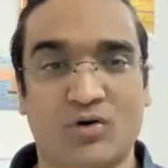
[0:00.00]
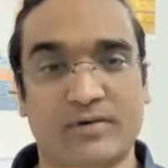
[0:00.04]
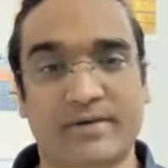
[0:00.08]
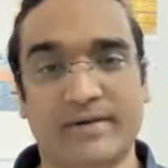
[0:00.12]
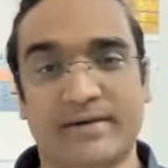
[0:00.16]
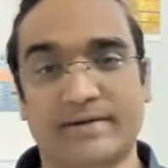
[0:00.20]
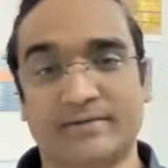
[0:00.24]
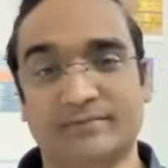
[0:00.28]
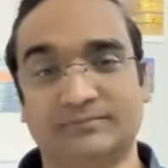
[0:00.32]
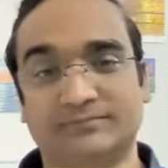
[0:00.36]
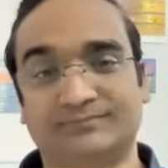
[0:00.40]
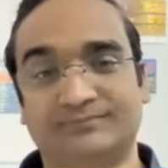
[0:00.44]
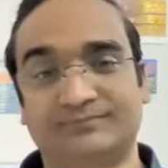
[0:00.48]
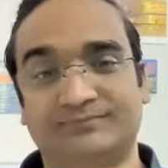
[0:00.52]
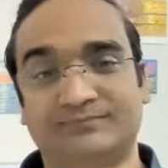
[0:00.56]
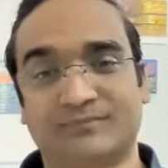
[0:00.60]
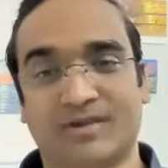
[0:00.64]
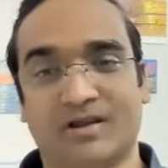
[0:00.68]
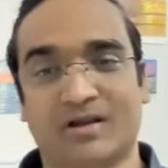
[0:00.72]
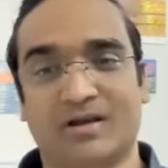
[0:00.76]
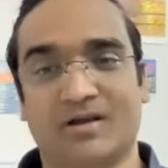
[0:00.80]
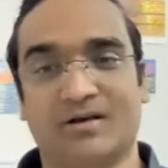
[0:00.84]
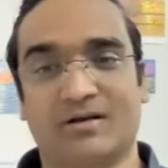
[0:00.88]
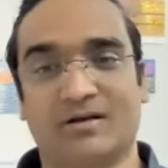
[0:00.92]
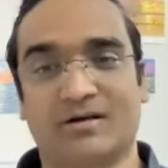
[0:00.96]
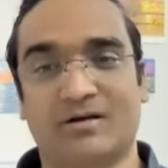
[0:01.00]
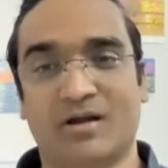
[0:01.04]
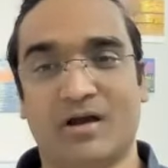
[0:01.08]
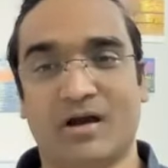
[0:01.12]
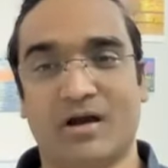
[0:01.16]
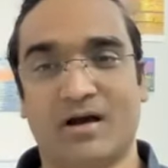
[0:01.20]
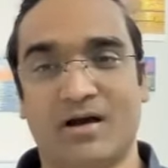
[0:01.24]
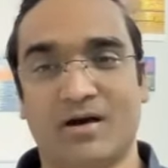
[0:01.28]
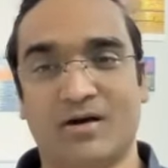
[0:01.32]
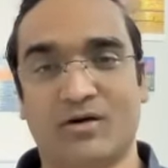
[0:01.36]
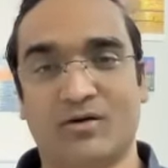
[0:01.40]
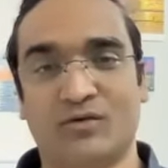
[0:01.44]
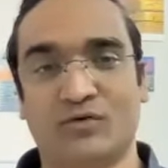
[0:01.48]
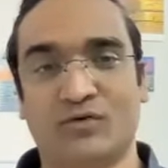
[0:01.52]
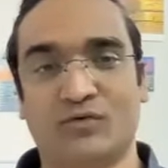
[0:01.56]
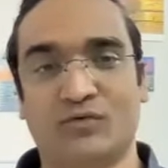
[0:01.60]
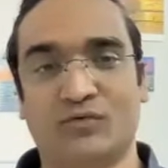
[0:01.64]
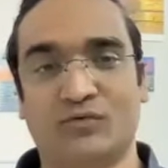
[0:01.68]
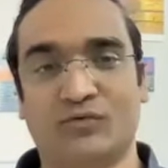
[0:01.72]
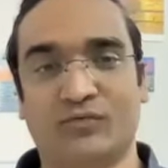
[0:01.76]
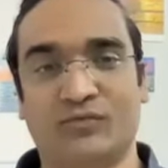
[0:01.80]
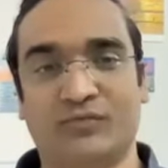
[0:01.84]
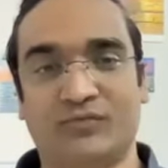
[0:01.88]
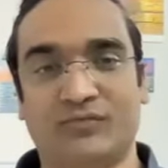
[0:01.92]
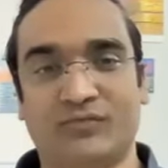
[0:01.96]
Okay. Now
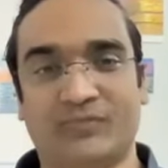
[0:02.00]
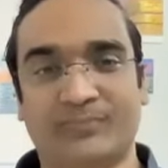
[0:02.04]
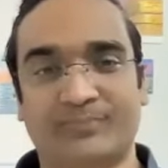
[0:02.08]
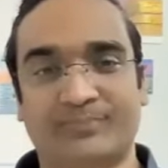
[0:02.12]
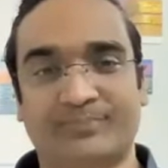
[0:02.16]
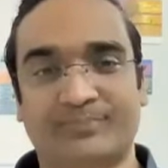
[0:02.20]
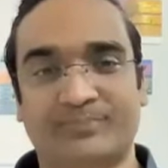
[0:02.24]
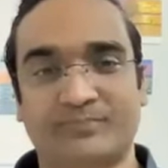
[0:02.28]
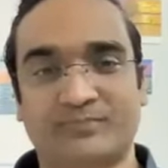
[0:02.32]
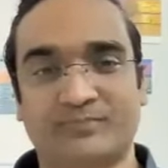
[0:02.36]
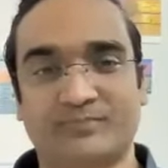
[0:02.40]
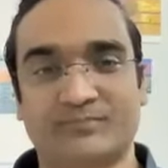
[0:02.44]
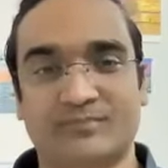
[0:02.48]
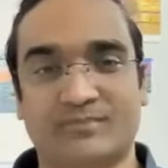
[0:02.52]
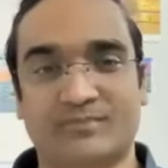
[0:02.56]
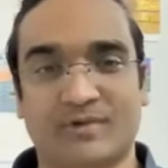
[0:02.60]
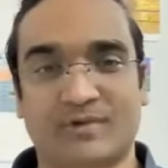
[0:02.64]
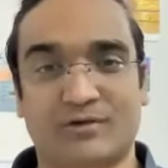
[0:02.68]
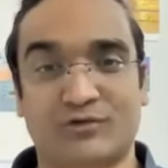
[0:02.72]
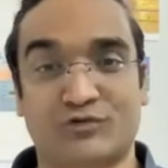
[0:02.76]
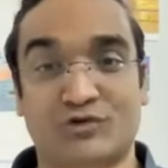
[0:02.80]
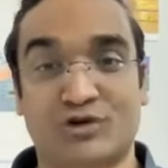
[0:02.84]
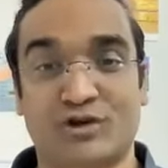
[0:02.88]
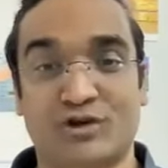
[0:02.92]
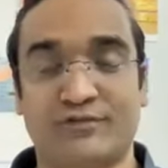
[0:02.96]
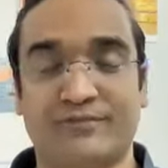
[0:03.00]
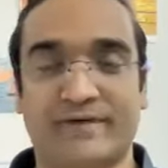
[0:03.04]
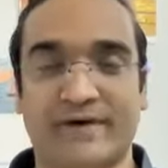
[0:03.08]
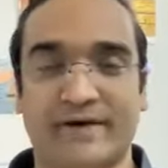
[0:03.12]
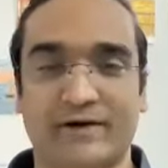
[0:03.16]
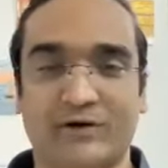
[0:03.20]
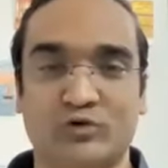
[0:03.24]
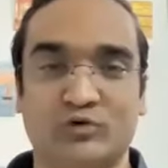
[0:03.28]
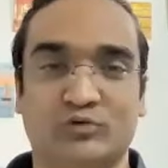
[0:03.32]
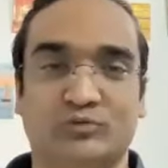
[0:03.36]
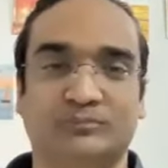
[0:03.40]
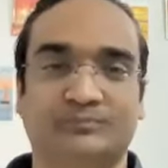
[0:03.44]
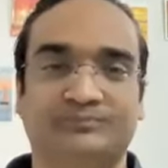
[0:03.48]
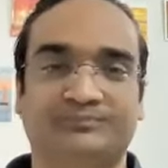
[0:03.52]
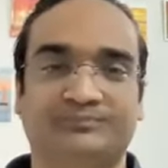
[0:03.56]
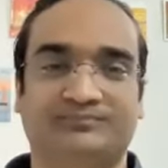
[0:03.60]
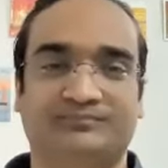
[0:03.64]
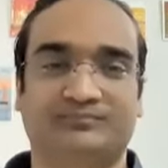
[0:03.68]
3-5-2.